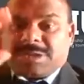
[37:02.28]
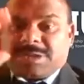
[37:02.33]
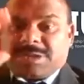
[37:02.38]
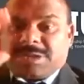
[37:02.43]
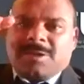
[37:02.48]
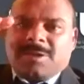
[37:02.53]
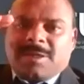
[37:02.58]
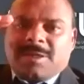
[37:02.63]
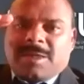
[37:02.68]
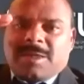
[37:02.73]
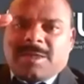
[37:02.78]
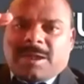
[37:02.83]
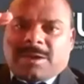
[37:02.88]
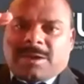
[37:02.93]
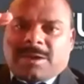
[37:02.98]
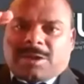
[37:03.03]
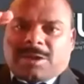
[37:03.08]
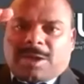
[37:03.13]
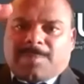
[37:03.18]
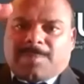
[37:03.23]
is going to
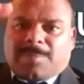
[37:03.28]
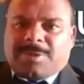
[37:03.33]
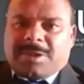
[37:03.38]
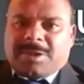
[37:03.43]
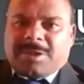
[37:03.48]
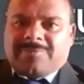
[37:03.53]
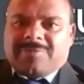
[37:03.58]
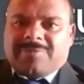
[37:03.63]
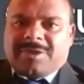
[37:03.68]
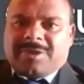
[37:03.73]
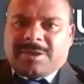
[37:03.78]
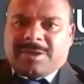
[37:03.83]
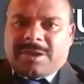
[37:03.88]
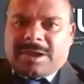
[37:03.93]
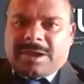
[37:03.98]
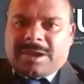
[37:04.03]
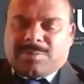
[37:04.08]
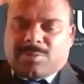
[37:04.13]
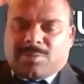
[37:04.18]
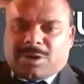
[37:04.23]
be top
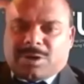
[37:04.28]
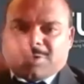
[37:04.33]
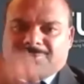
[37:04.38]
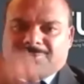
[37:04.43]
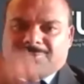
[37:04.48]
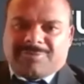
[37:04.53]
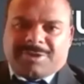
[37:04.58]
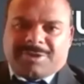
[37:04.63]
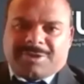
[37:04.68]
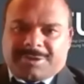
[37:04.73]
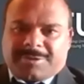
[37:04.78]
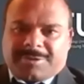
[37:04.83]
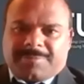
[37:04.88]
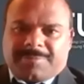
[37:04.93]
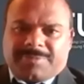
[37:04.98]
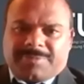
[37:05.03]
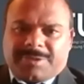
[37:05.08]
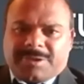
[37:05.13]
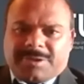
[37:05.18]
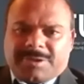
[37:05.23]
heavy and bottom weak.
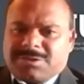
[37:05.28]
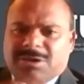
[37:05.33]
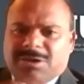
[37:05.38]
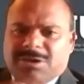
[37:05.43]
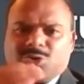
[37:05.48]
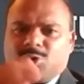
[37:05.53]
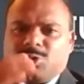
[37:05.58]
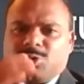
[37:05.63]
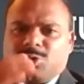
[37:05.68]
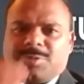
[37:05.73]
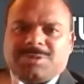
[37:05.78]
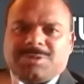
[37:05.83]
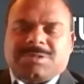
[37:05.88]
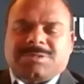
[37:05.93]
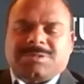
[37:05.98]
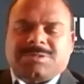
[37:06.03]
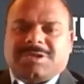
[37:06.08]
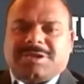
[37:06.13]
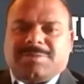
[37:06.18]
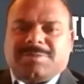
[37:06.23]
It's not going to be
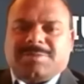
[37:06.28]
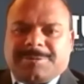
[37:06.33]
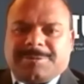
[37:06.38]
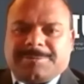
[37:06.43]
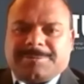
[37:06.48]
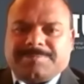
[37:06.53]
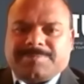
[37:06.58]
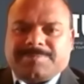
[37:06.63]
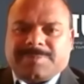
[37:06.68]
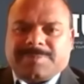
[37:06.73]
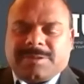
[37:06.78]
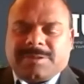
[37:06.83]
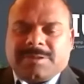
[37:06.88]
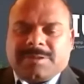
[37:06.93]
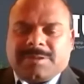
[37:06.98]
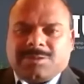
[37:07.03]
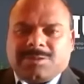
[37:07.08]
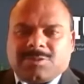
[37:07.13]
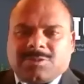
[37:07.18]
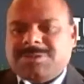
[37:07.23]
sustainable. So
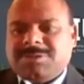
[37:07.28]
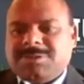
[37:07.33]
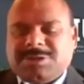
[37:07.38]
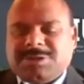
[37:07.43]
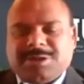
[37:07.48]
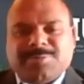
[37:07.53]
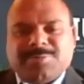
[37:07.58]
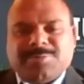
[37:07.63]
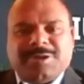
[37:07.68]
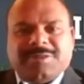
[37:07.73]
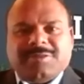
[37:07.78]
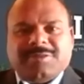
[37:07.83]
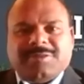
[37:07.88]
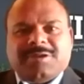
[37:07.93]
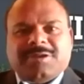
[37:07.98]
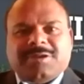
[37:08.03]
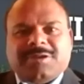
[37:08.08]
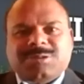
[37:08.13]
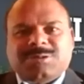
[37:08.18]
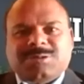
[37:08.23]
therefore, ladies and
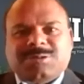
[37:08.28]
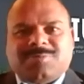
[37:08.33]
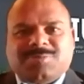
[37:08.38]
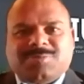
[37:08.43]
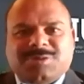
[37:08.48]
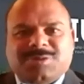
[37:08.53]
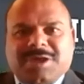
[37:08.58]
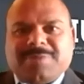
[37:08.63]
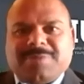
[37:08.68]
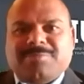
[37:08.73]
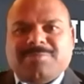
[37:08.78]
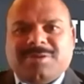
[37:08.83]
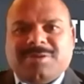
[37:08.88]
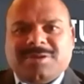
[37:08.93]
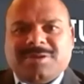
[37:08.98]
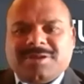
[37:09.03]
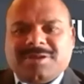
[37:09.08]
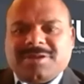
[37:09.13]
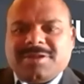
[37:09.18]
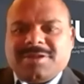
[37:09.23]
gentlemen, in the interest of
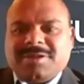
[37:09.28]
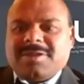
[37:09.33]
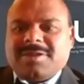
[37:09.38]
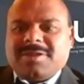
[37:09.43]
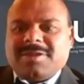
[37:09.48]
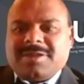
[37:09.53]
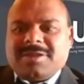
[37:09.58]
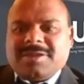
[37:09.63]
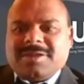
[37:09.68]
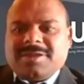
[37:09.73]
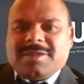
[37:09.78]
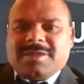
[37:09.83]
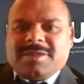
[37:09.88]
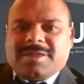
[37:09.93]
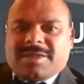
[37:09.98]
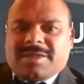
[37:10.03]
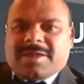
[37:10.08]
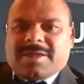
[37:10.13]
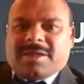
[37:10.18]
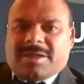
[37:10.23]
time,
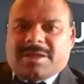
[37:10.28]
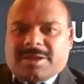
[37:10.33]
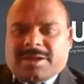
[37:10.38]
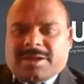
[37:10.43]
uh,